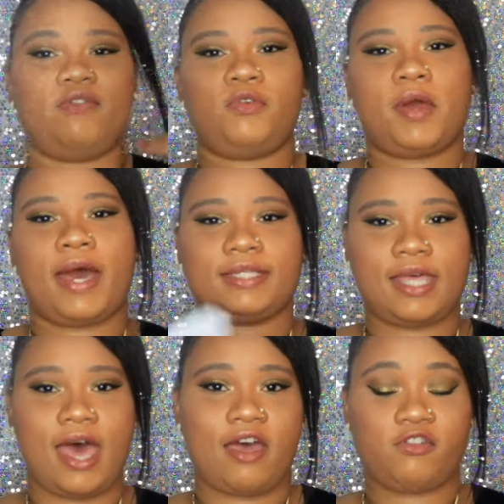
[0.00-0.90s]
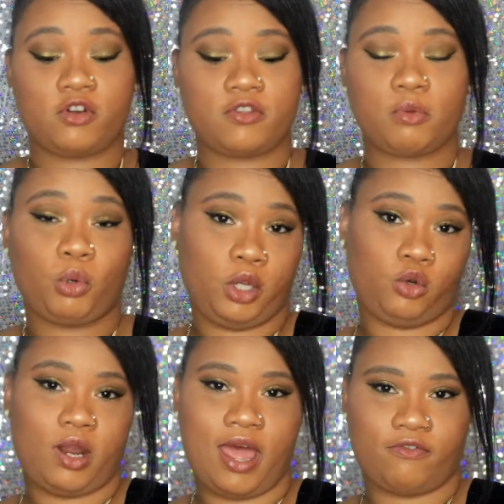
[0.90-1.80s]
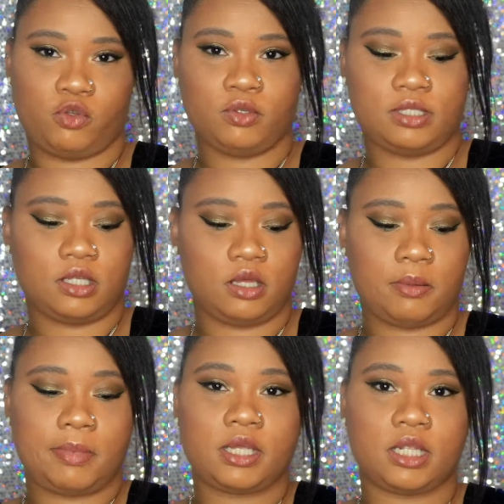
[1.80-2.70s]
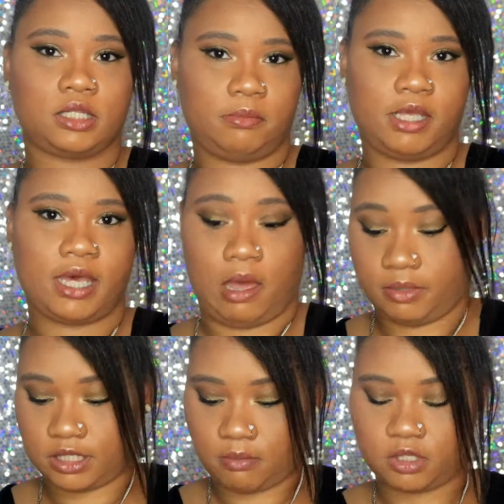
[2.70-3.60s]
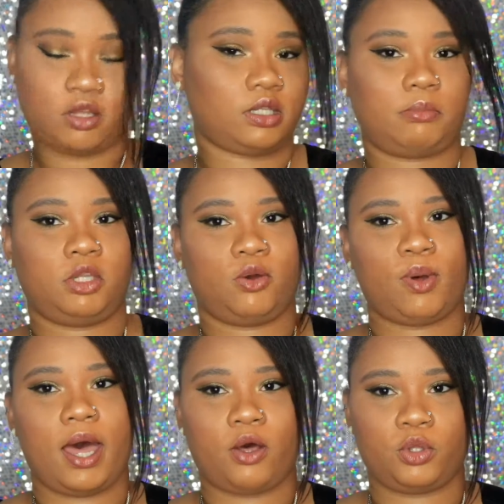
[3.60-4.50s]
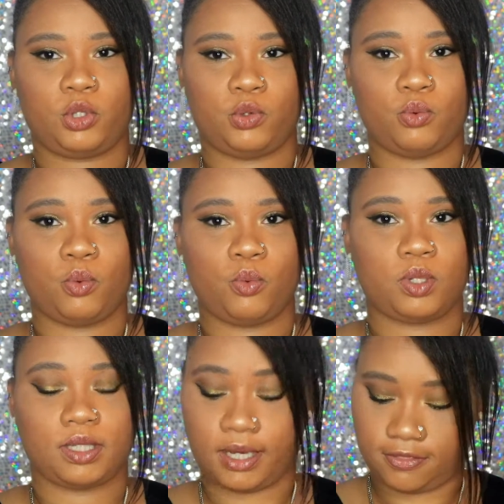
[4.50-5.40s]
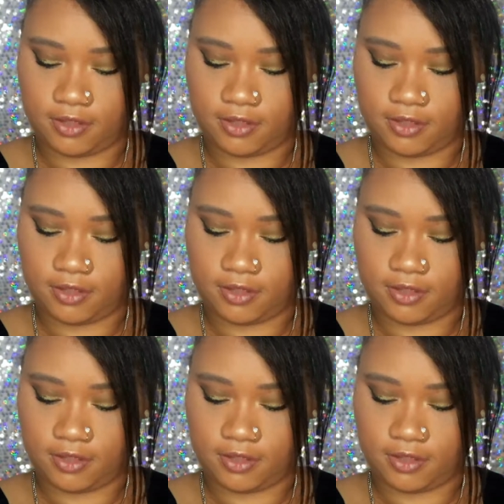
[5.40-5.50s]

if you guys have heard of the brand or have used them, leave me a comment down below. Let me know how you like